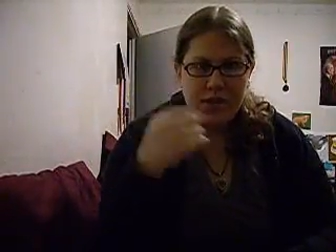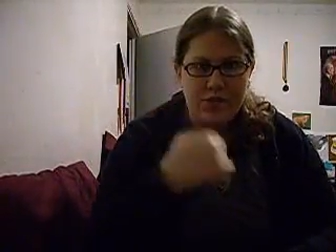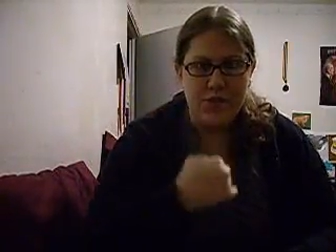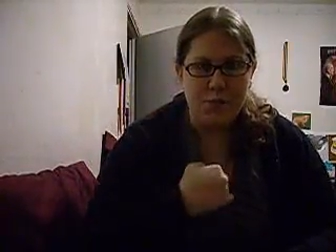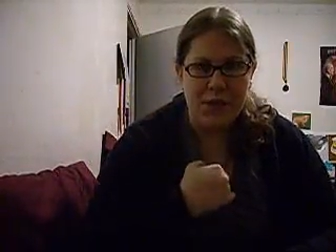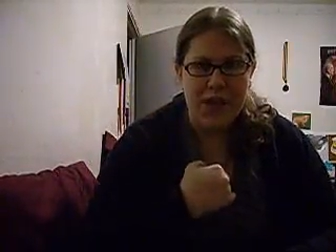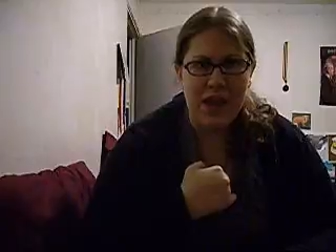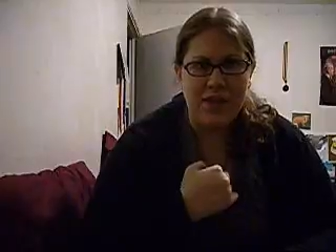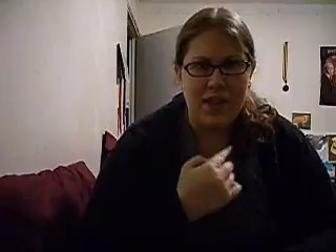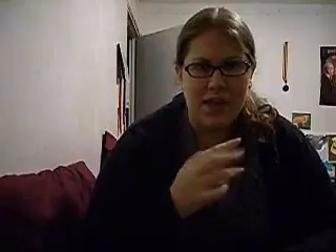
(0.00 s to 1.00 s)
So
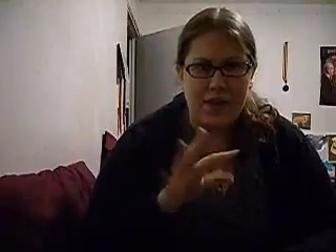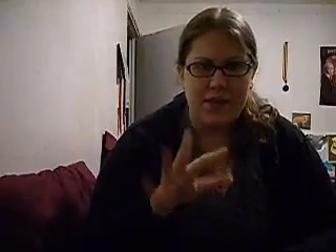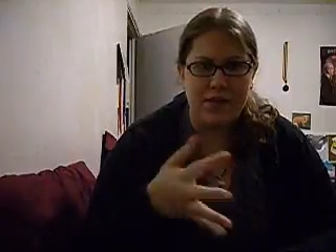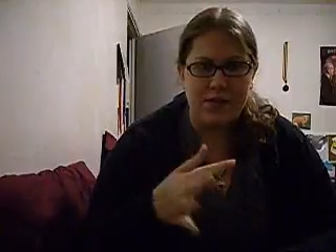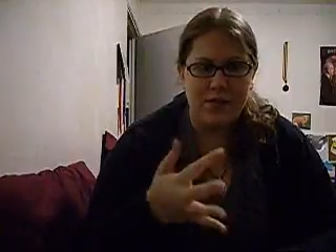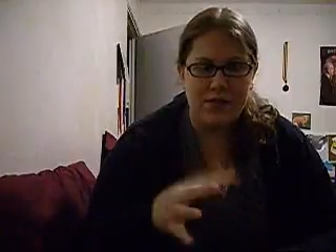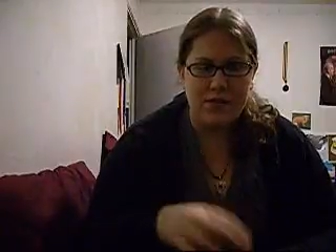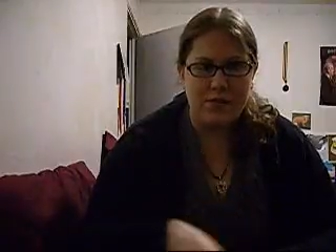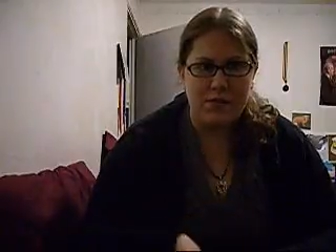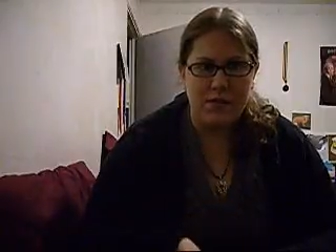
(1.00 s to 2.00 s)
me and like,
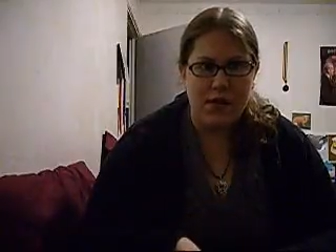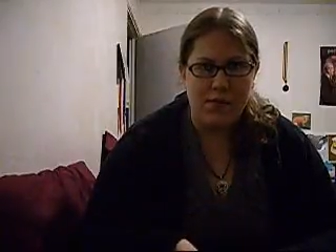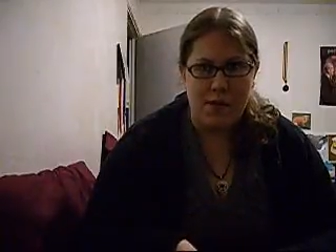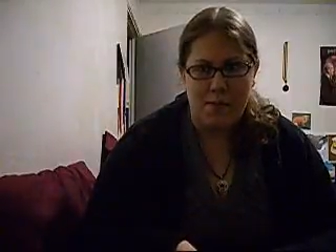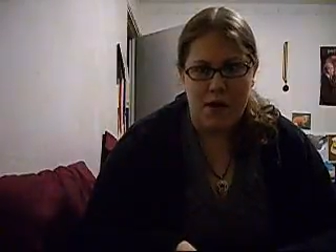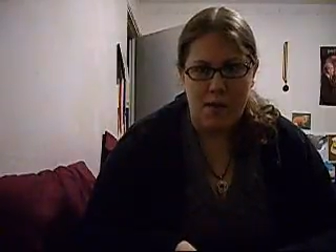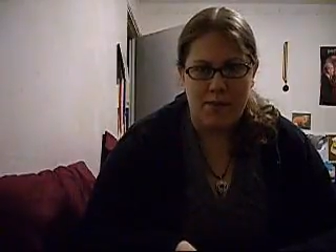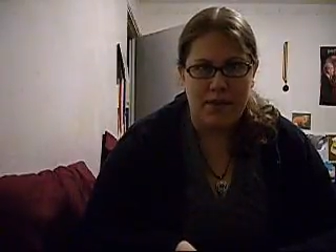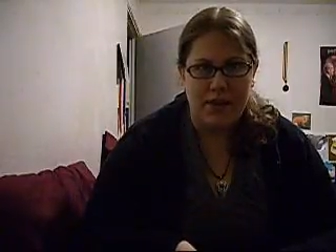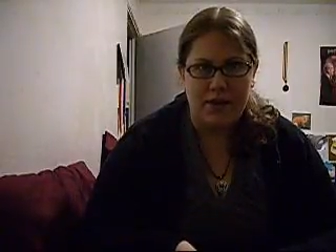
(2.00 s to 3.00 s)
and my mom
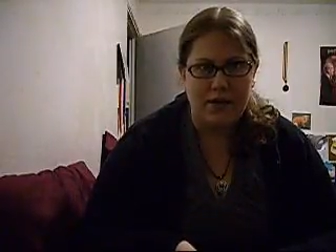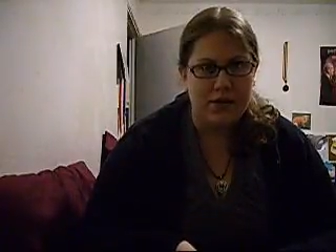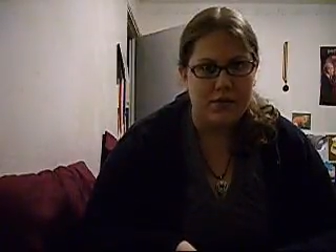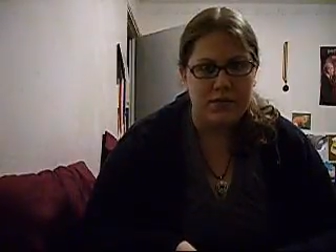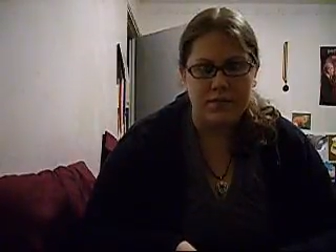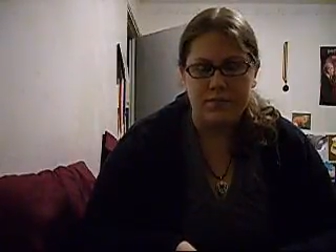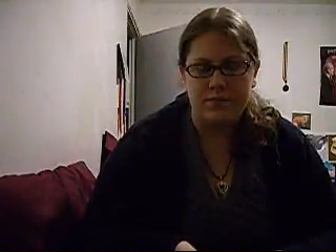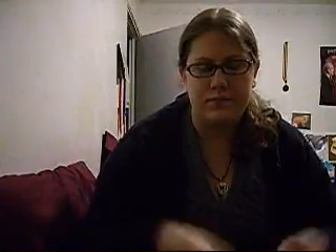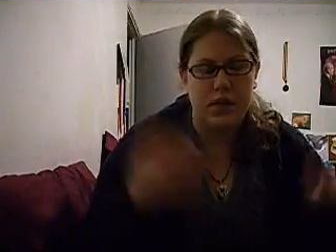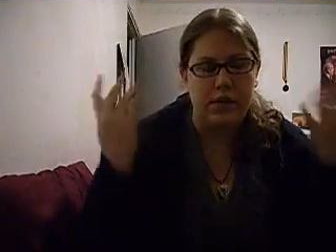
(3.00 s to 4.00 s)
and like,
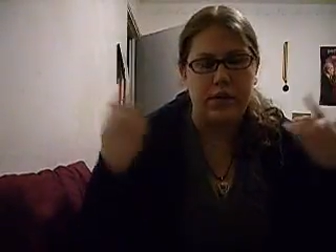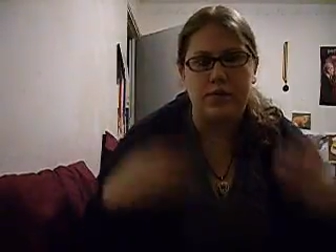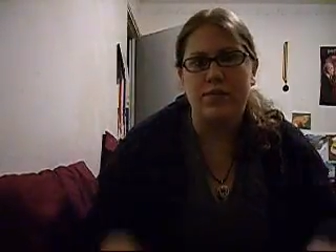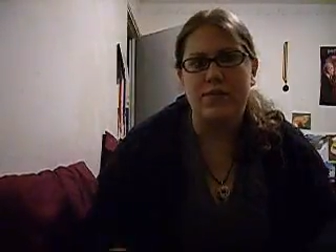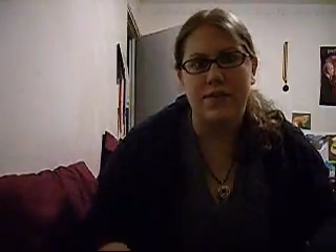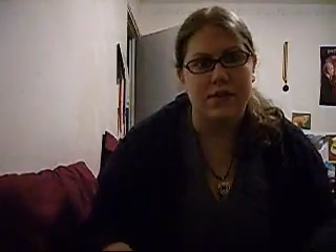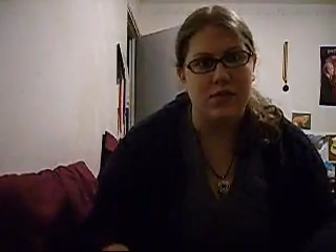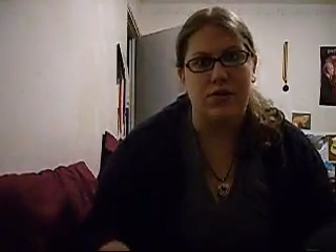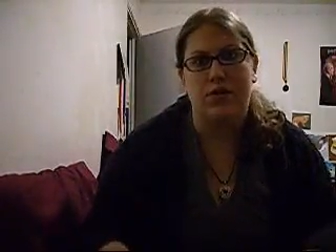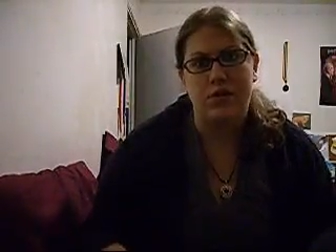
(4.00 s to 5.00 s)
I don't know, six
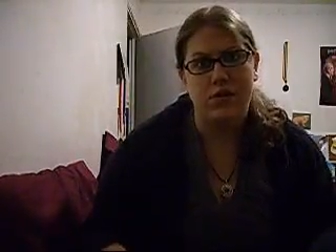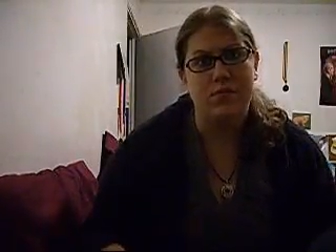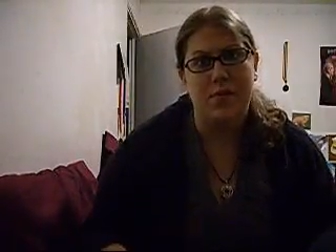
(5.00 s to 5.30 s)
other girls